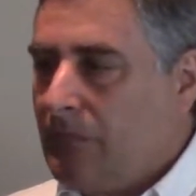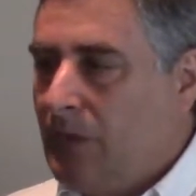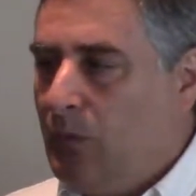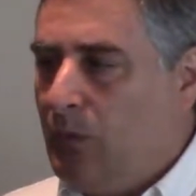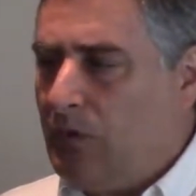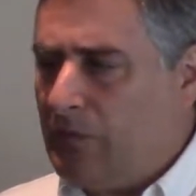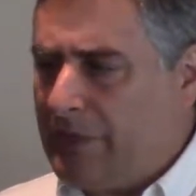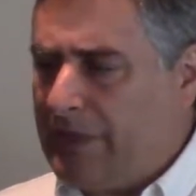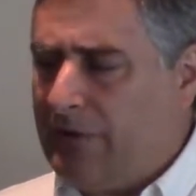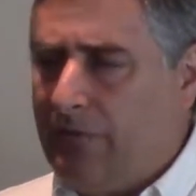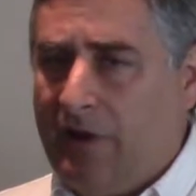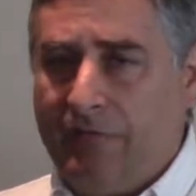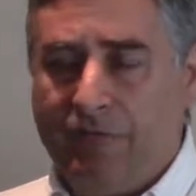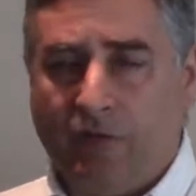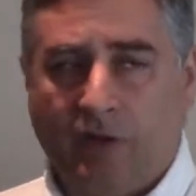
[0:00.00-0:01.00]
we're really
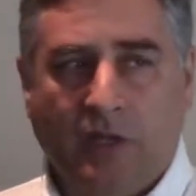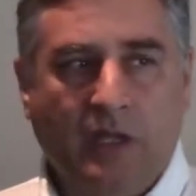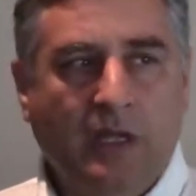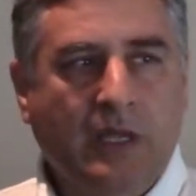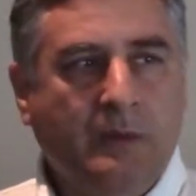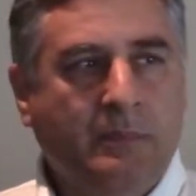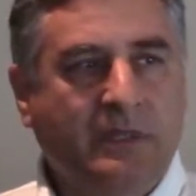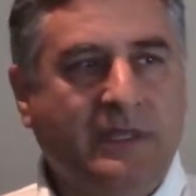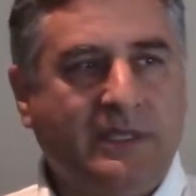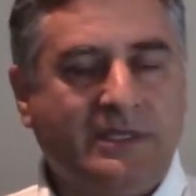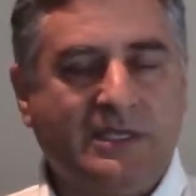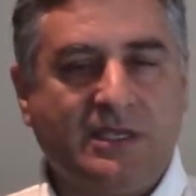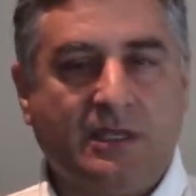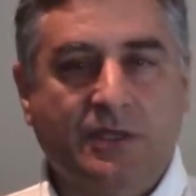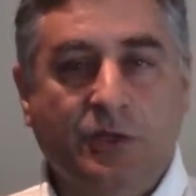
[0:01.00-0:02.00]
grateful. But this
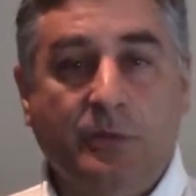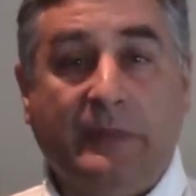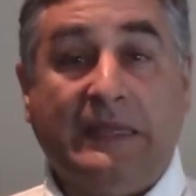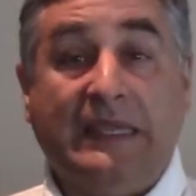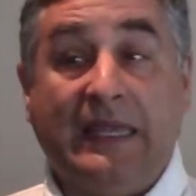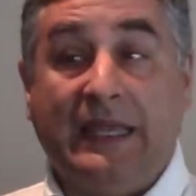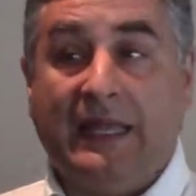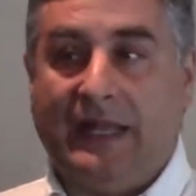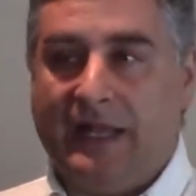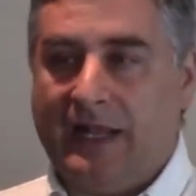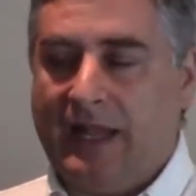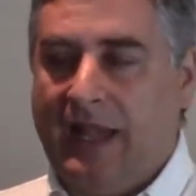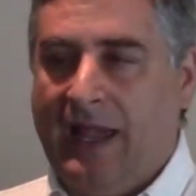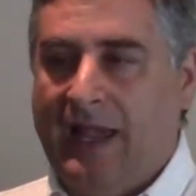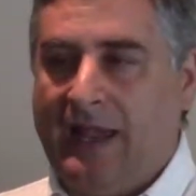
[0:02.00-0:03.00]
is a new
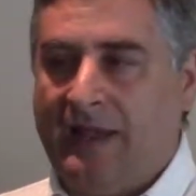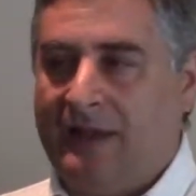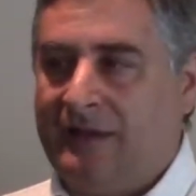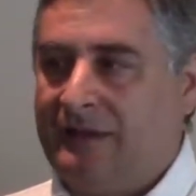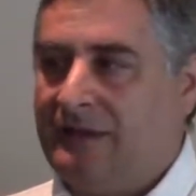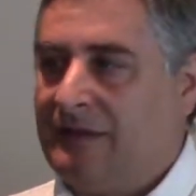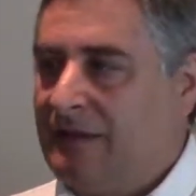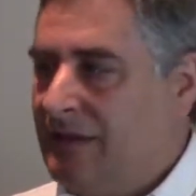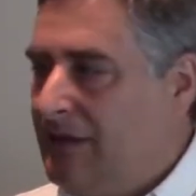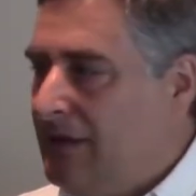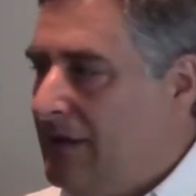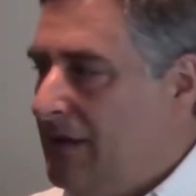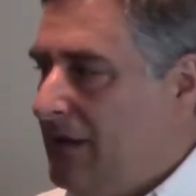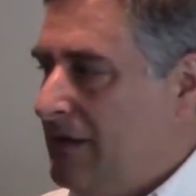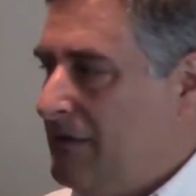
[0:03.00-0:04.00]
beginning, and
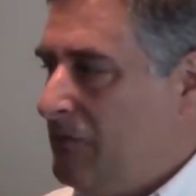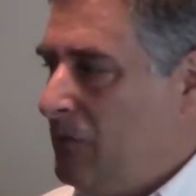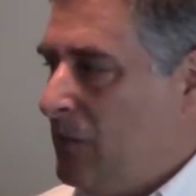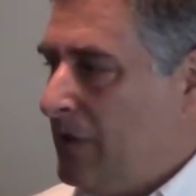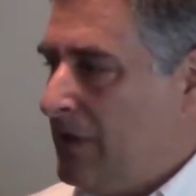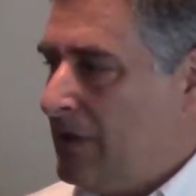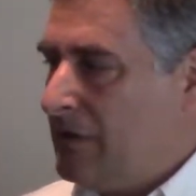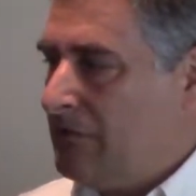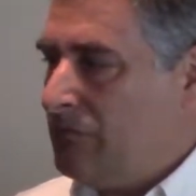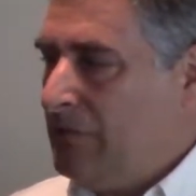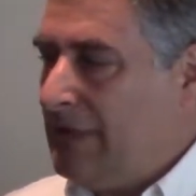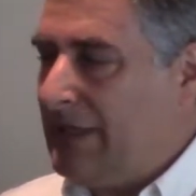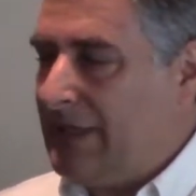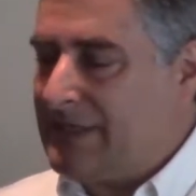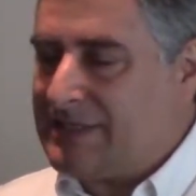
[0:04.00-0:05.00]
we're
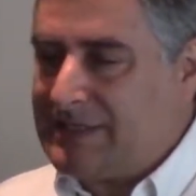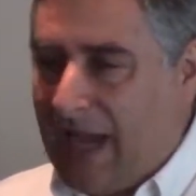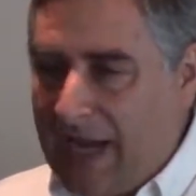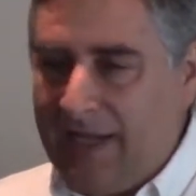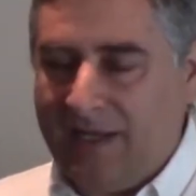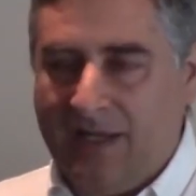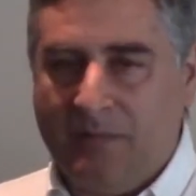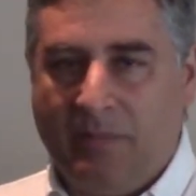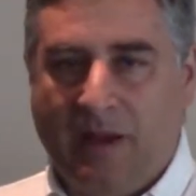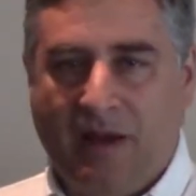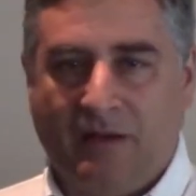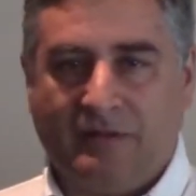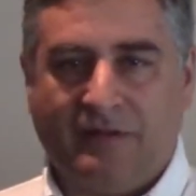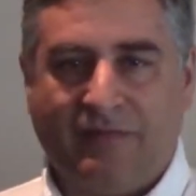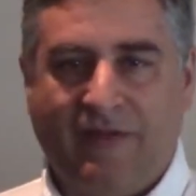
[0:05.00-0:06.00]
really excited
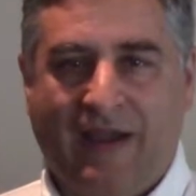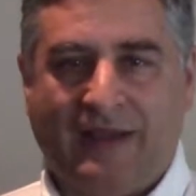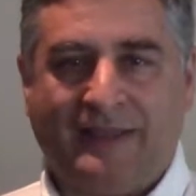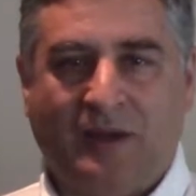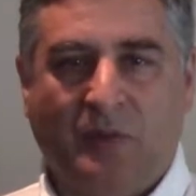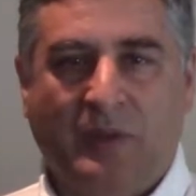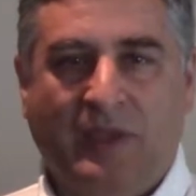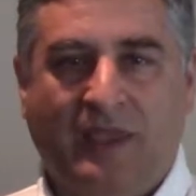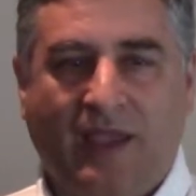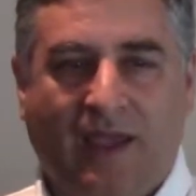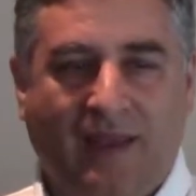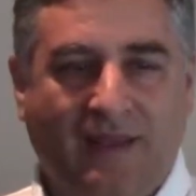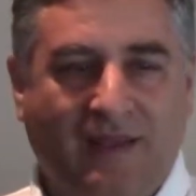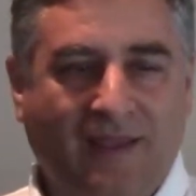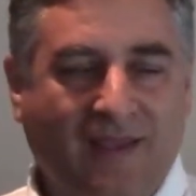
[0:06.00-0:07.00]
about the fact that we
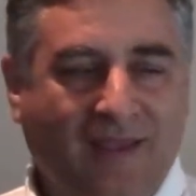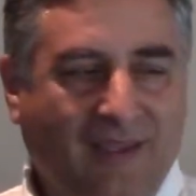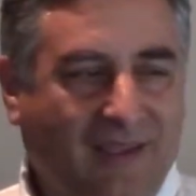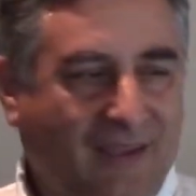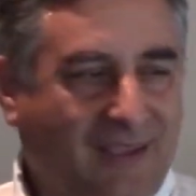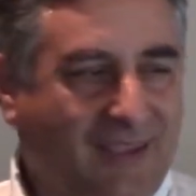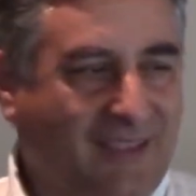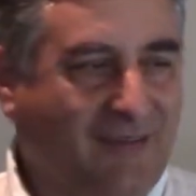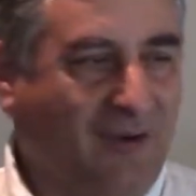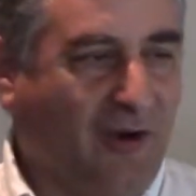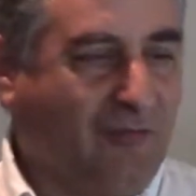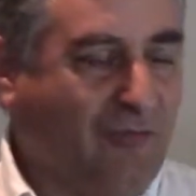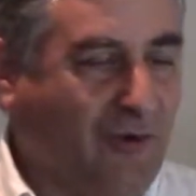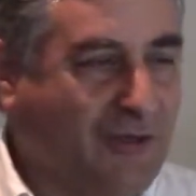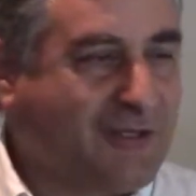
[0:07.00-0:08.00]
can give our
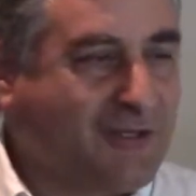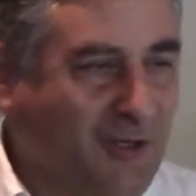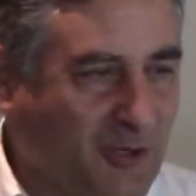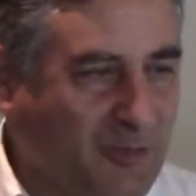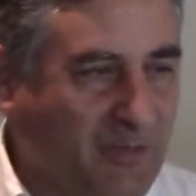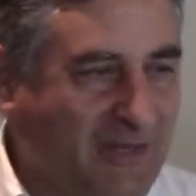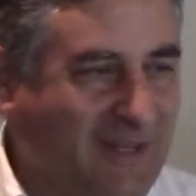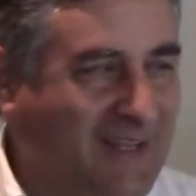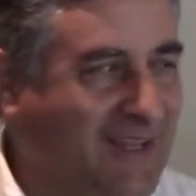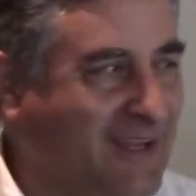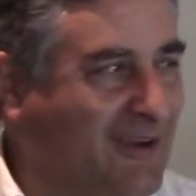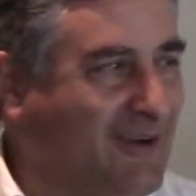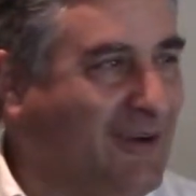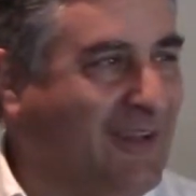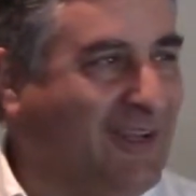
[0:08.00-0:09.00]
first sermon
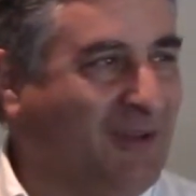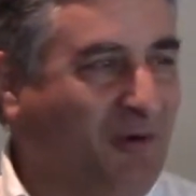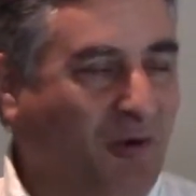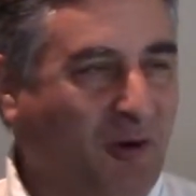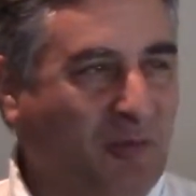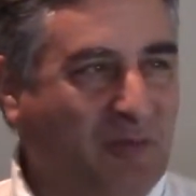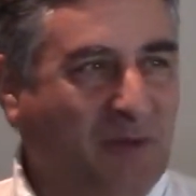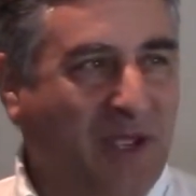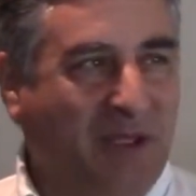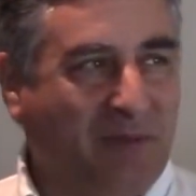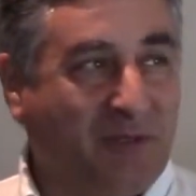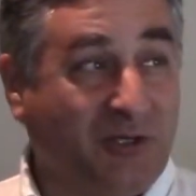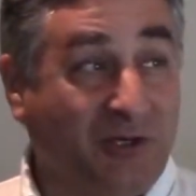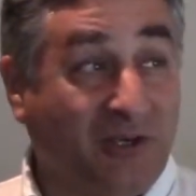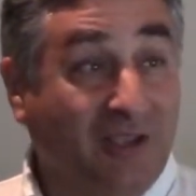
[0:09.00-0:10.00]
here in Gorham, New
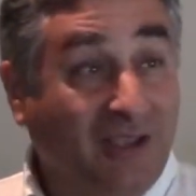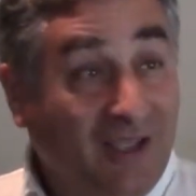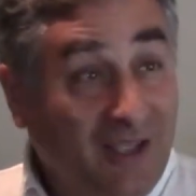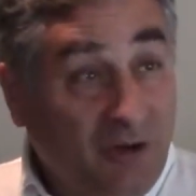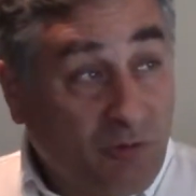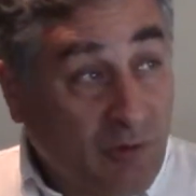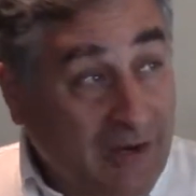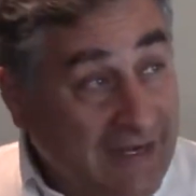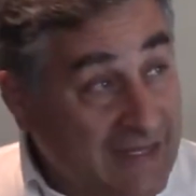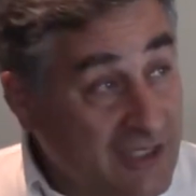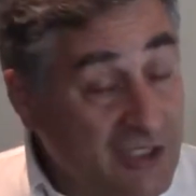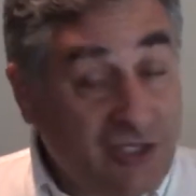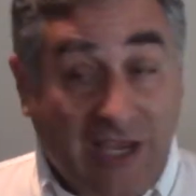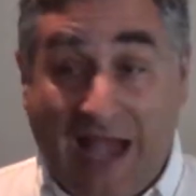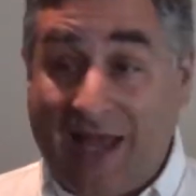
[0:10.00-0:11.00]
Hampshire, right in
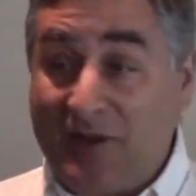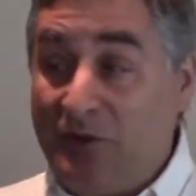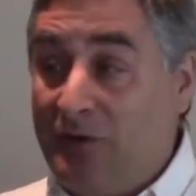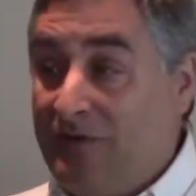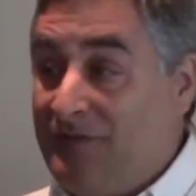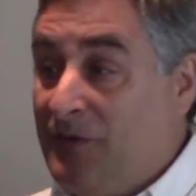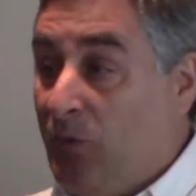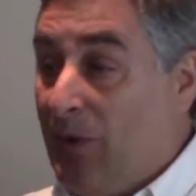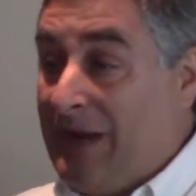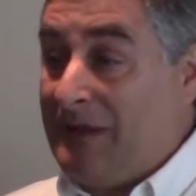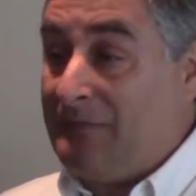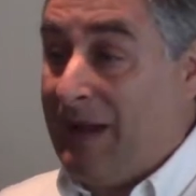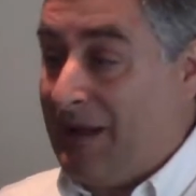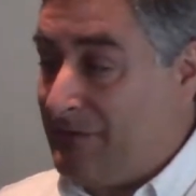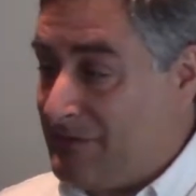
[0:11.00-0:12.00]
the shadow of the
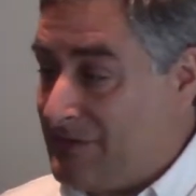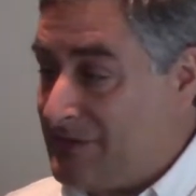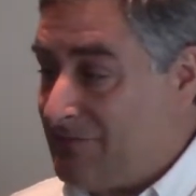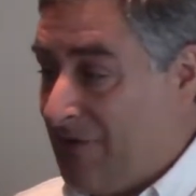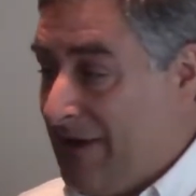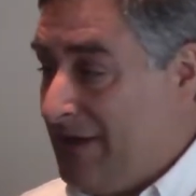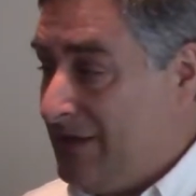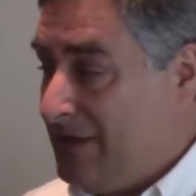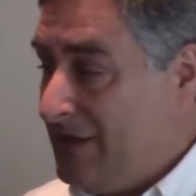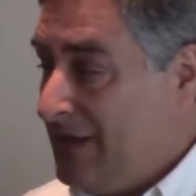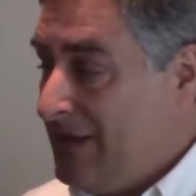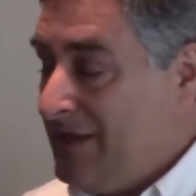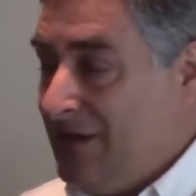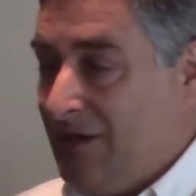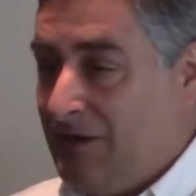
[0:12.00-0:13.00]
White Mountains, right
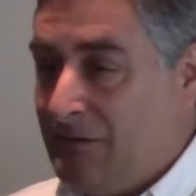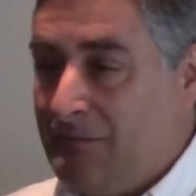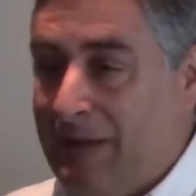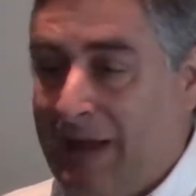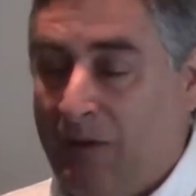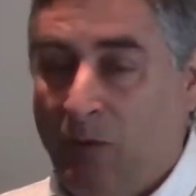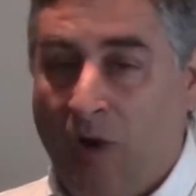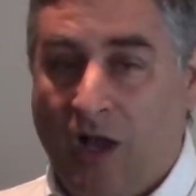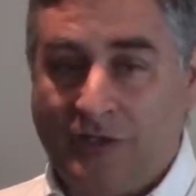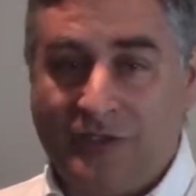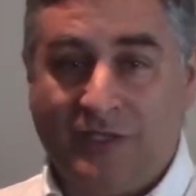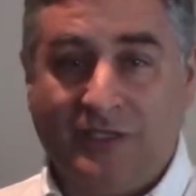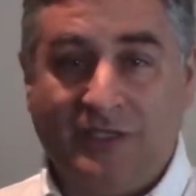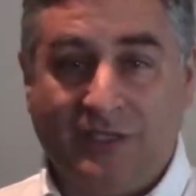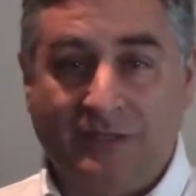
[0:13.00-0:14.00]
near Mount
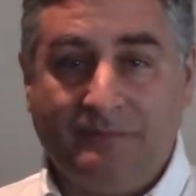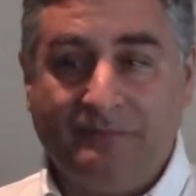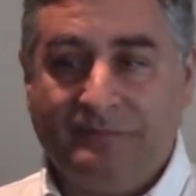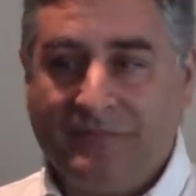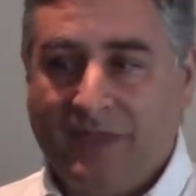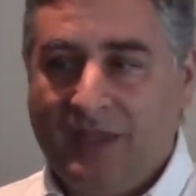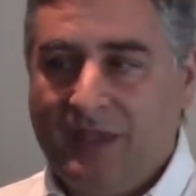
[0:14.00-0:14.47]
Washington.